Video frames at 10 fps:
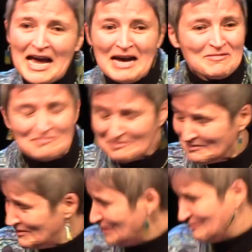inspiring a
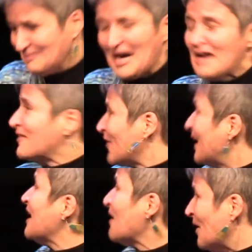lot of people.
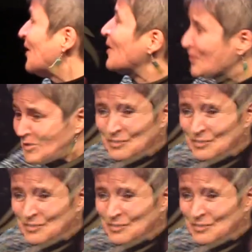I